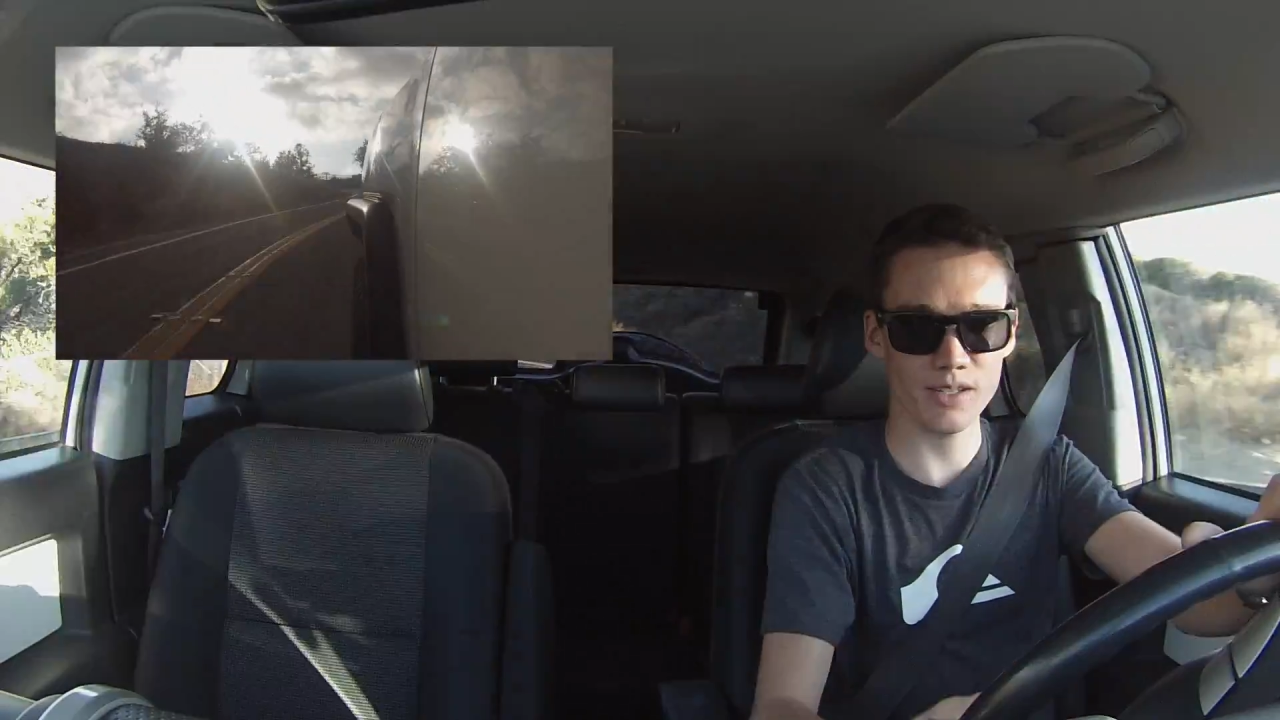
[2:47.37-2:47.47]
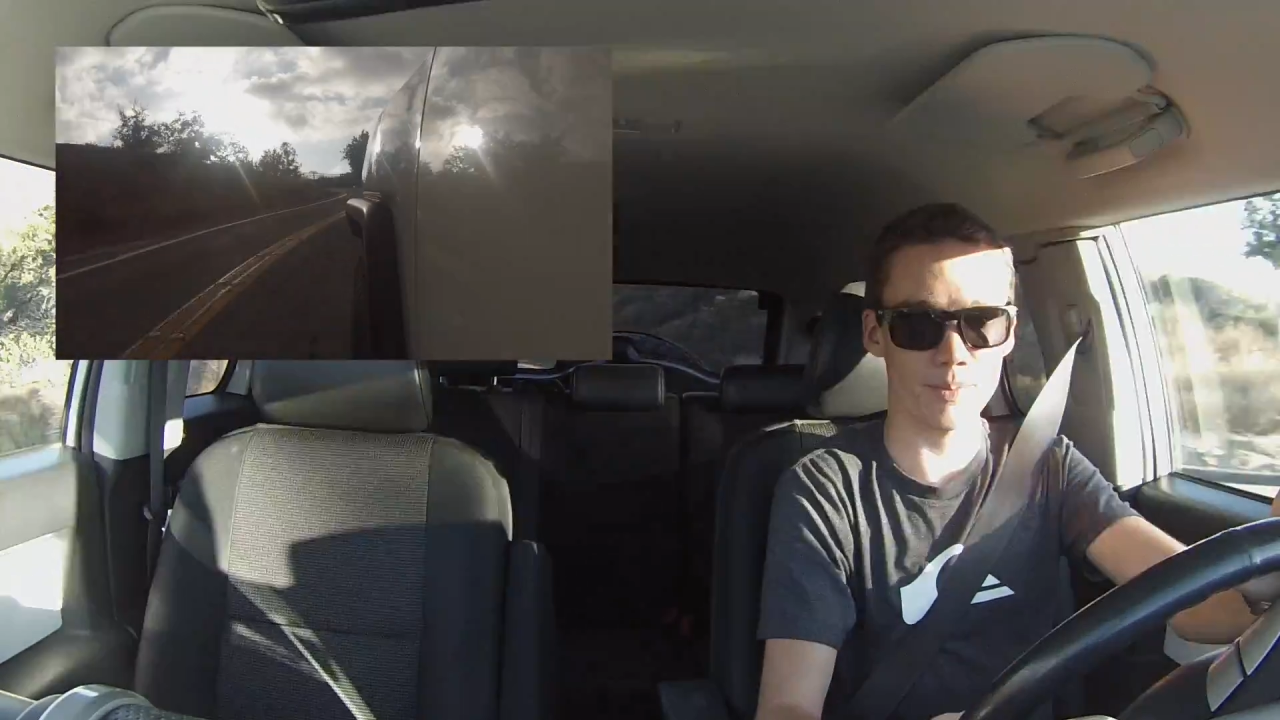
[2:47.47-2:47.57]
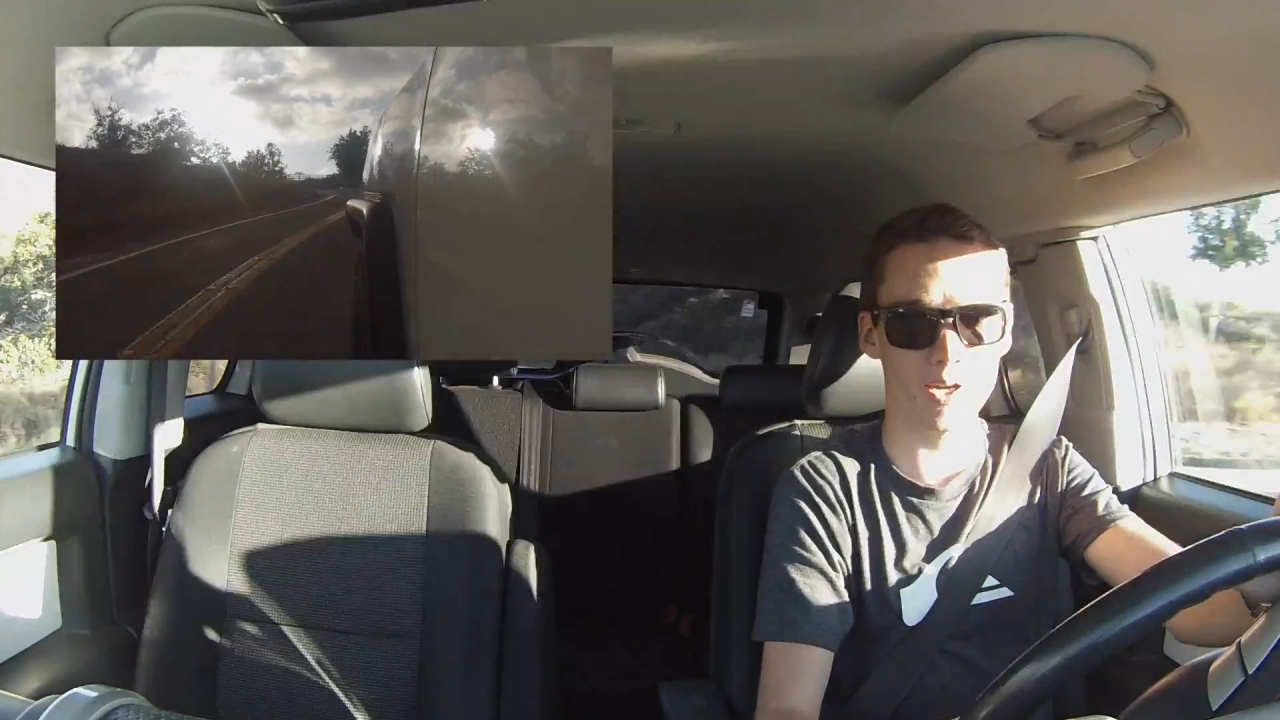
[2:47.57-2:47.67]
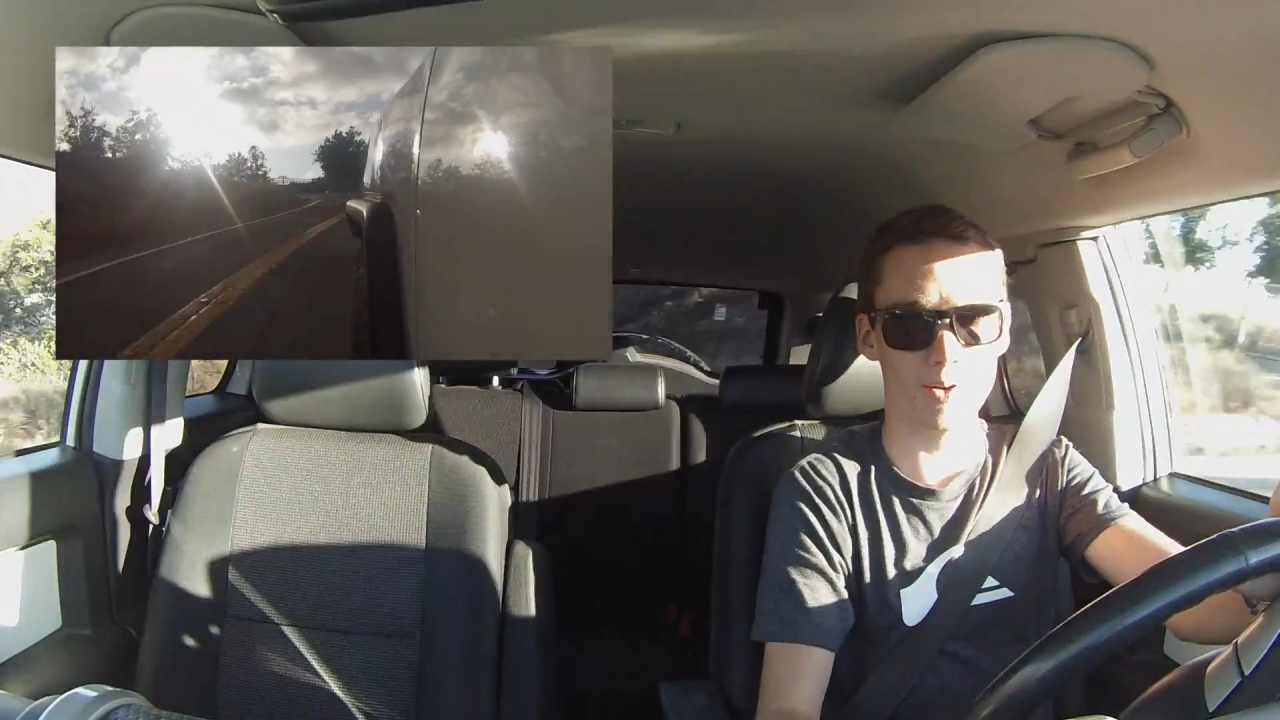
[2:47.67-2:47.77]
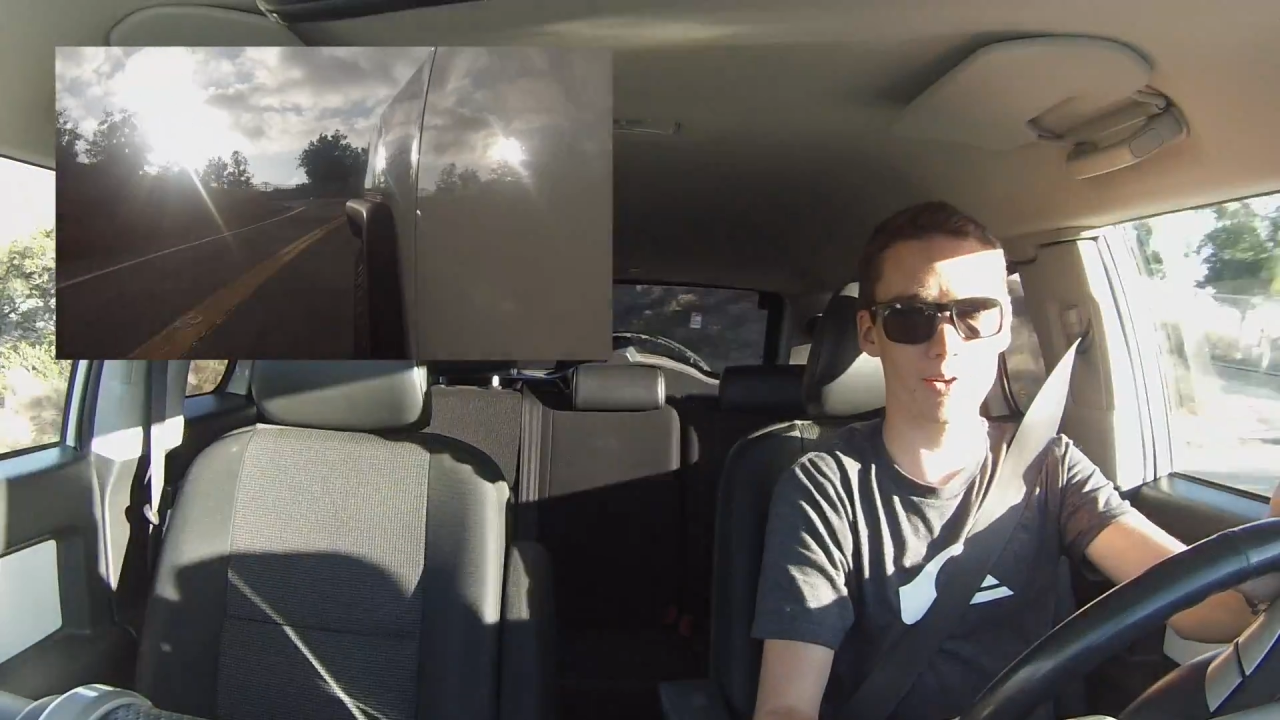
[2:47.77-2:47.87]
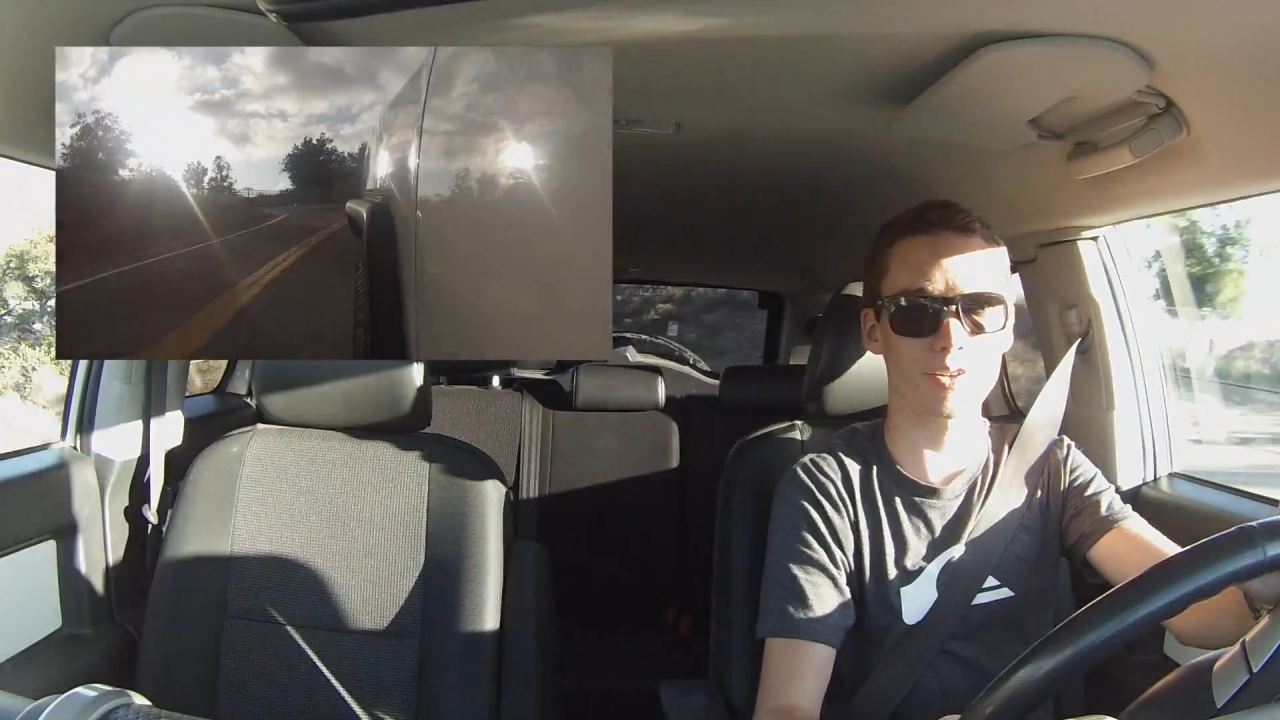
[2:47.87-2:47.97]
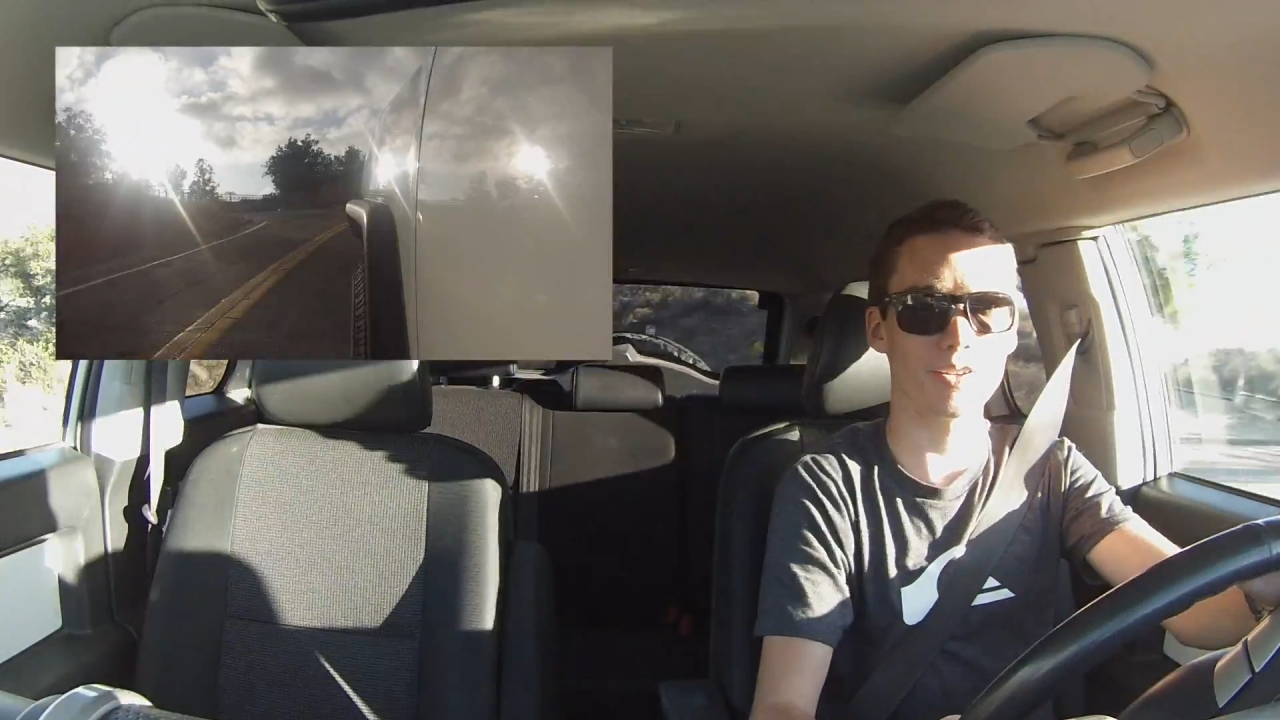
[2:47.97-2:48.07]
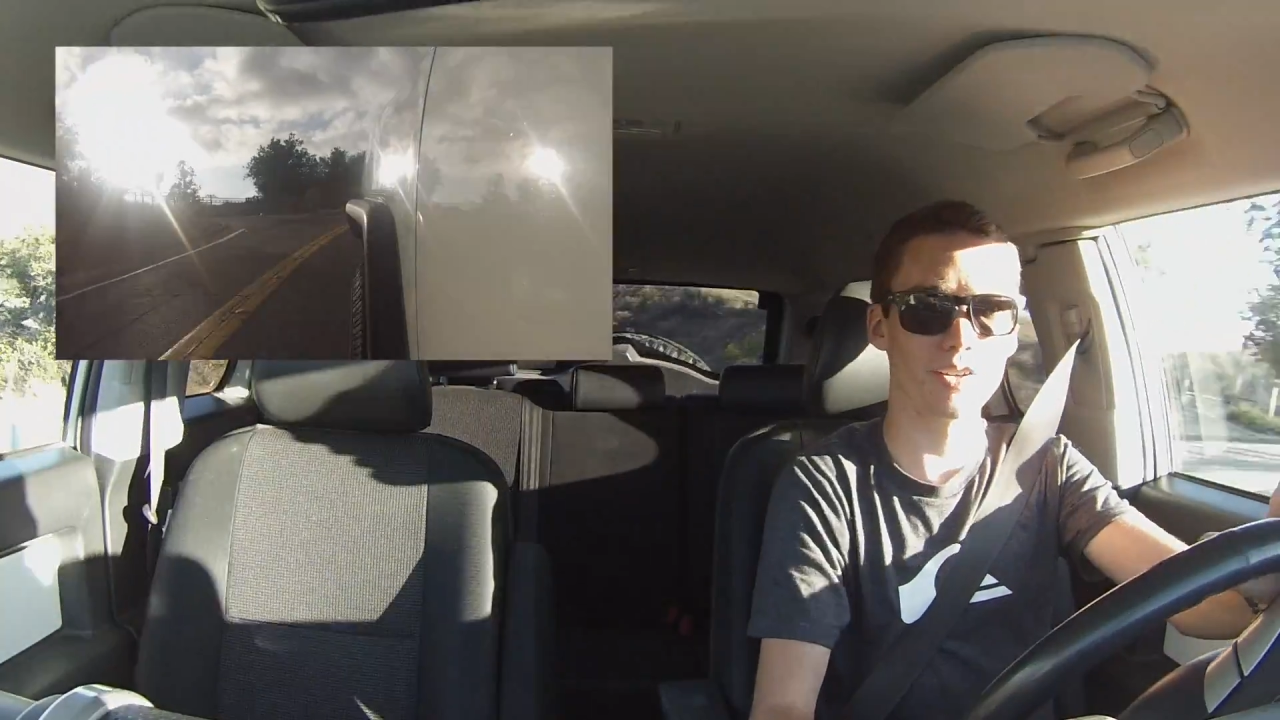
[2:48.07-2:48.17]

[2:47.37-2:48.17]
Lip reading: the power